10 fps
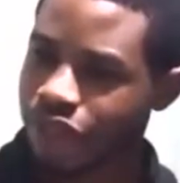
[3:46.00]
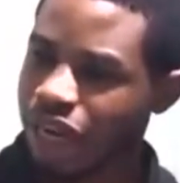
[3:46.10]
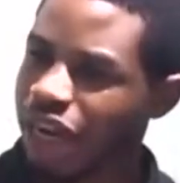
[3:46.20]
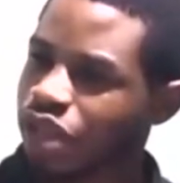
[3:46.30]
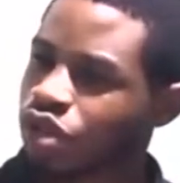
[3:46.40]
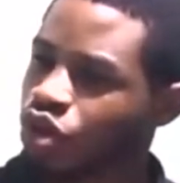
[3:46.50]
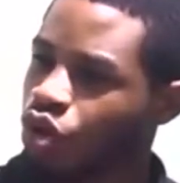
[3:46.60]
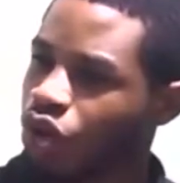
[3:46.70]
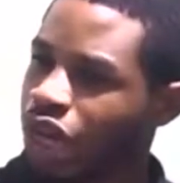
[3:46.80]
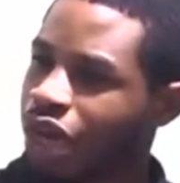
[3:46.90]
Let us
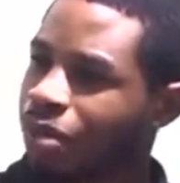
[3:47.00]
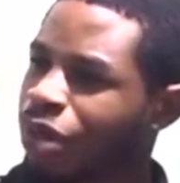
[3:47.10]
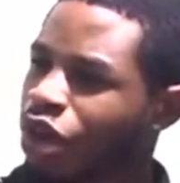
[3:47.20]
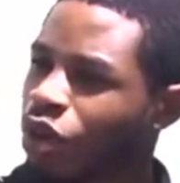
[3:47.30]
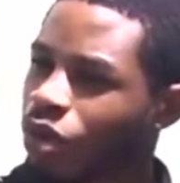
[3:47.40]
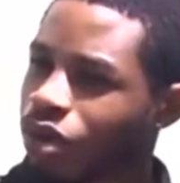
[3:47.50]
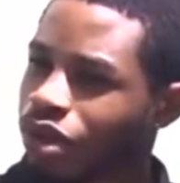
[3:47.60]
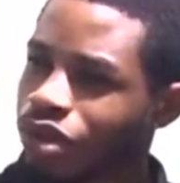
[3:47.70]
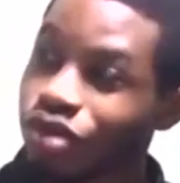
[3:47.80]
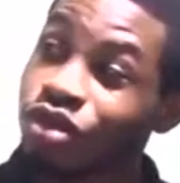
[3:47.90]
know.
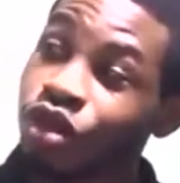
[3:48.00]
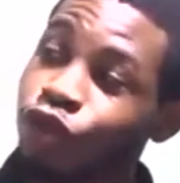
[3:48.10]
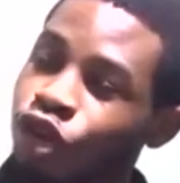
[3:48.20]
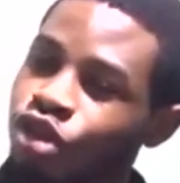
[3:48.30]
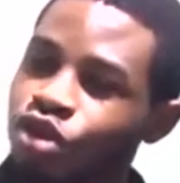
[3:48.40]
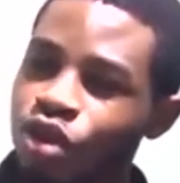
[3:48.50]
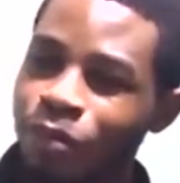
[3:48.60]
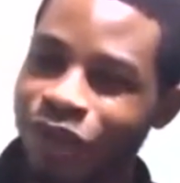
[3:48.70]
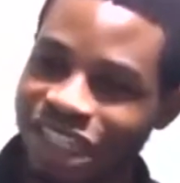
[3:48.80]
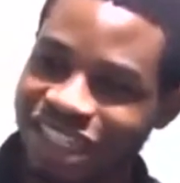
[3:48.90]
For
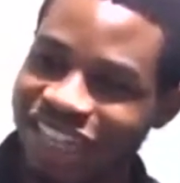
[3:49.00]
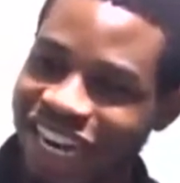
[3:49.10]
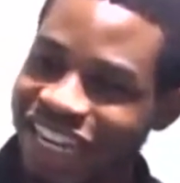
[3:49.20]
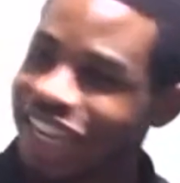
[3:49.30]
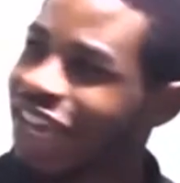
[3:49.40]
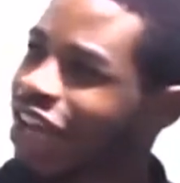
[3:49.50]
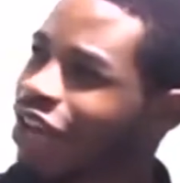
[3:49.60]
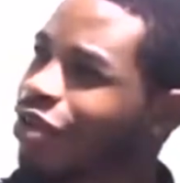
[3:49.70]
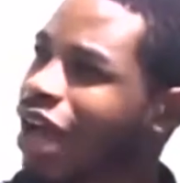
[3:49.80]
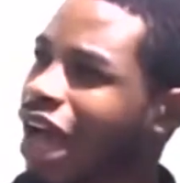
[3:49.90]
you personally,
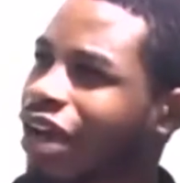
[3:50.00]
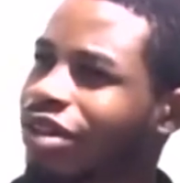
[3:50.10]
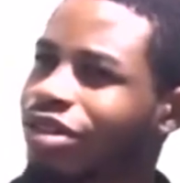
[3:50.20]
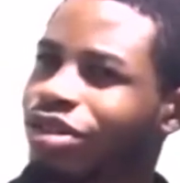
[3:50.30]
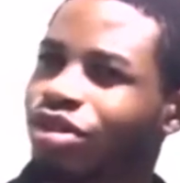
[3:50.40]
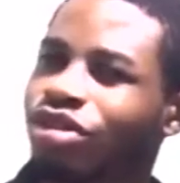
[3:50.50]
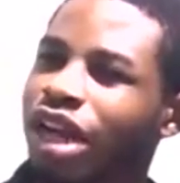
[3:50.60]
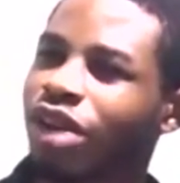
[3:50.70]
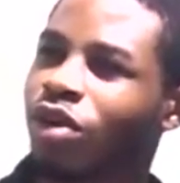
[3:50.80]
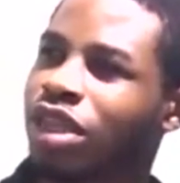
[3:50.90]
you are
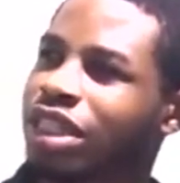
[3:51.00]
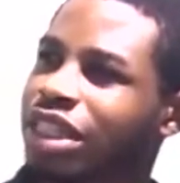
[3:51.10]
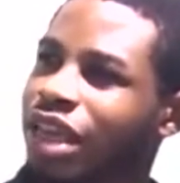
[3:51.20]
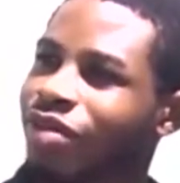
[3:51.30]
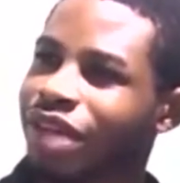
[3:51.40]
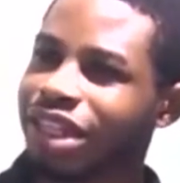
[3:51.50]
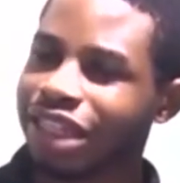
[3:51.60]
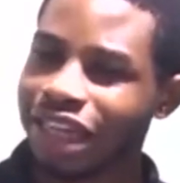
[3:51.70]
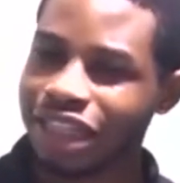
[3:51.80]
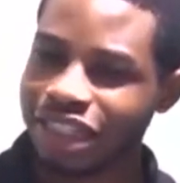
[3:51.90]
usually concerned
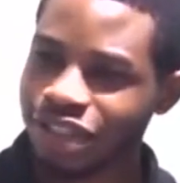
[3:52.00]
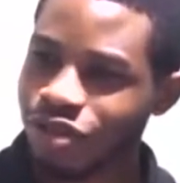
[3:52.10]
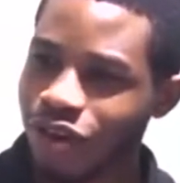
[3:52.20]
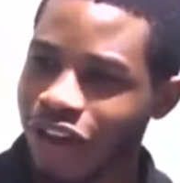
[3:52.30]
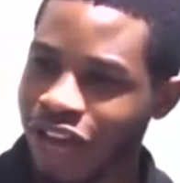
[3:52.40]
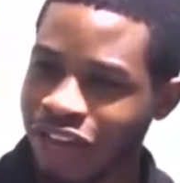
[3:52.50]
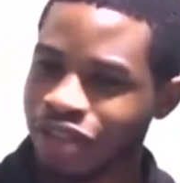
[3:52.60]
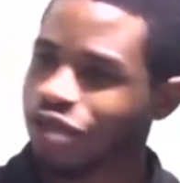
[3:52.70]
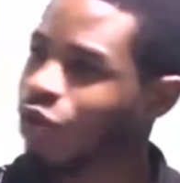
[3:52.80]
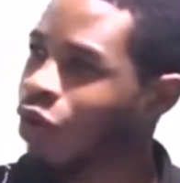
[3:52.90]
with getting your
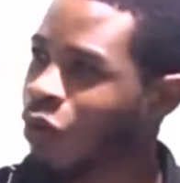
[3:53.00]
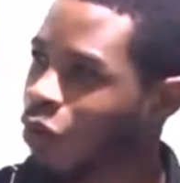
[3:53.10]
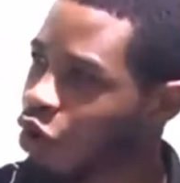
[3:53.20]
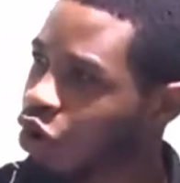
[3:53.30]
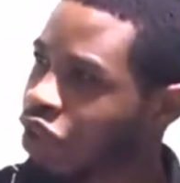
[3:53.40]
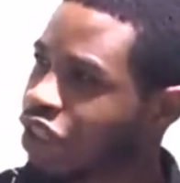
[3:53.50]
hands on board.